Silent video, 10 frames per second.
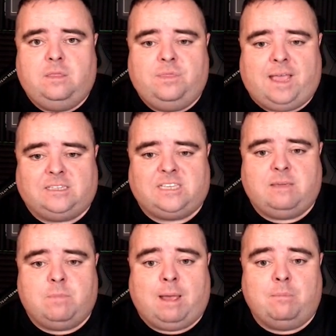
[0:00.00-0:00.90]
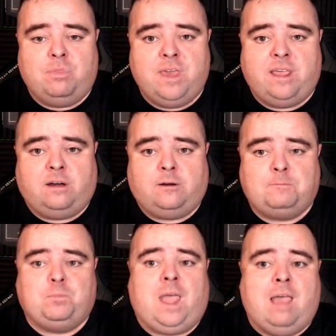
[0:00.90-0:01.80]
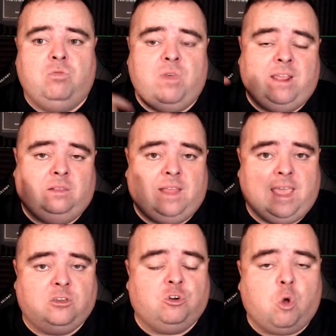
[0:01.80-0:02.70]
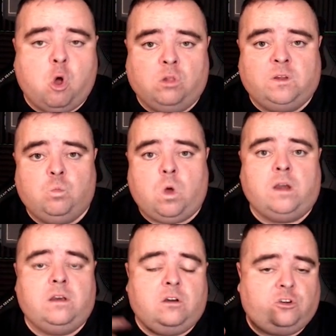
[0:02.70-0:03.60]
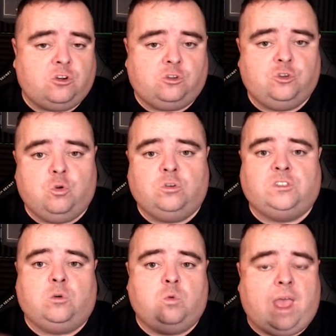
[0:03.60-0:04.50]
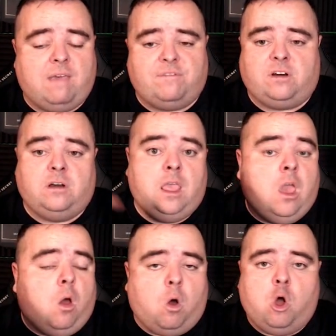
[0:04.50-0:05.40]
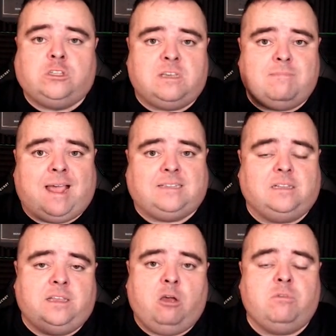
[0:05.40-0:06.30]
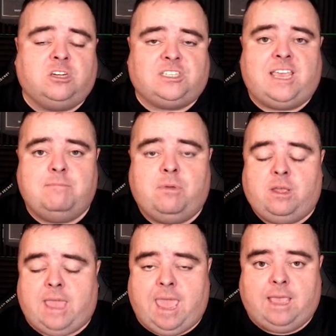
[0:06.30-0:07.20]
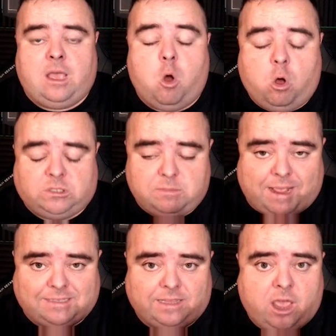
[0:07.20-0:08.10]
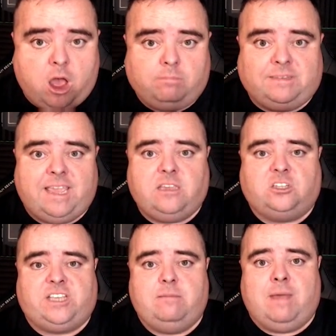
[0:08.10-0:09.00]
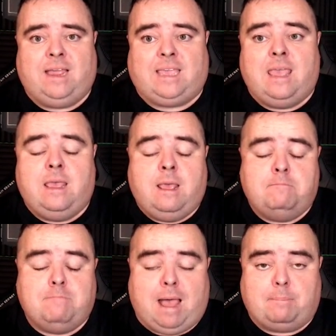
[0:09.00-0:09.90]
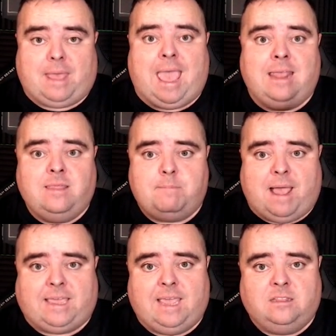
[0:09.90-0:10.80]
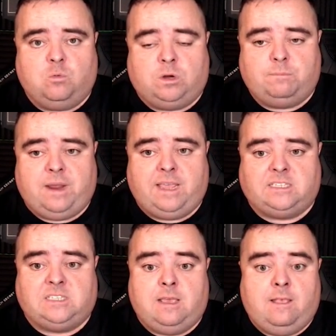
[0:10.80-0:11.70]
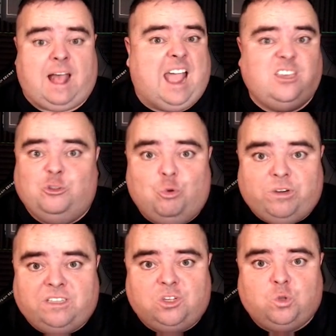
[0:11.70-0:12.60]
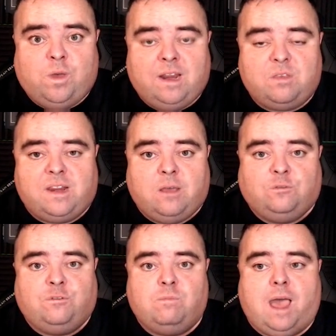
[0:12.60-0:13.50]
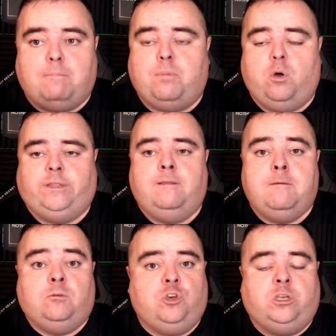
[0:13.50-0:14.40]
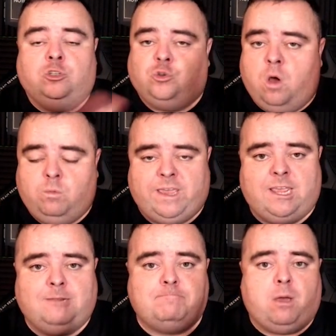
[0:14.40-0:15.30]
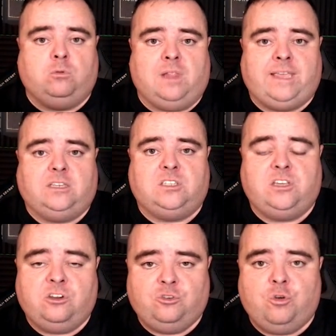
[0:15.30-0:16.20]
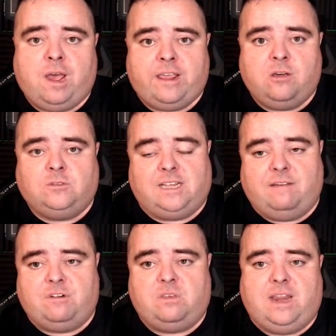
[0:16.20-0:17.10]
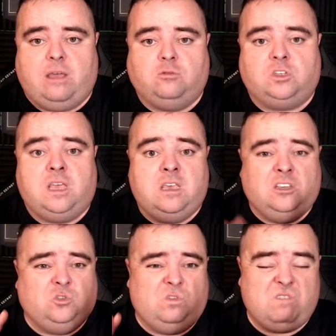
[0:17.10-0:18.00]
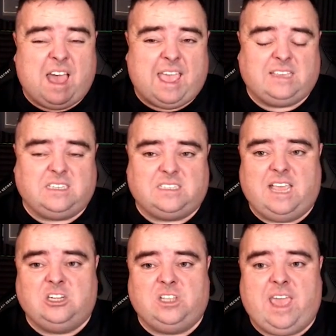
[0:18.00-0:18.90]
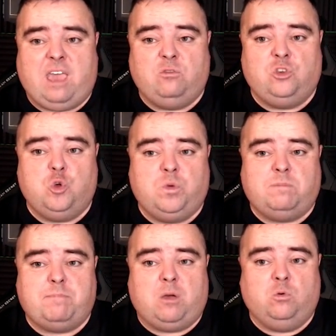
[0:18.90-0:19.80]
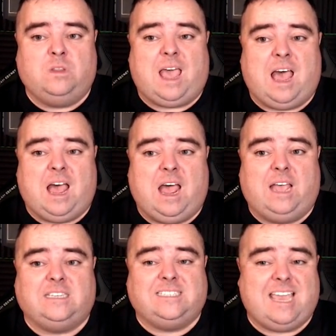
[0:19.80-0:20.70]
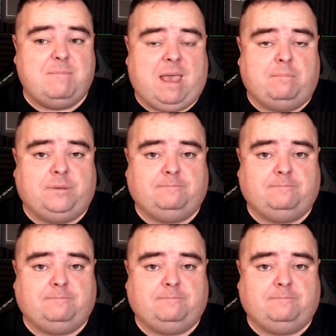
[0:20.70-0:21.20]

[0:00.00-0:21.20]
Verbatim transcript: that sitemap there, and then let your All-in-One or your Yoast or whatever automatically up your site eh, automatically update your sitemap map in the back end of WordPress, and you don't need to do anything else from that point. You can just go away and build links to your U R Ls and everything else. So that is essentially how you would build a sitemap.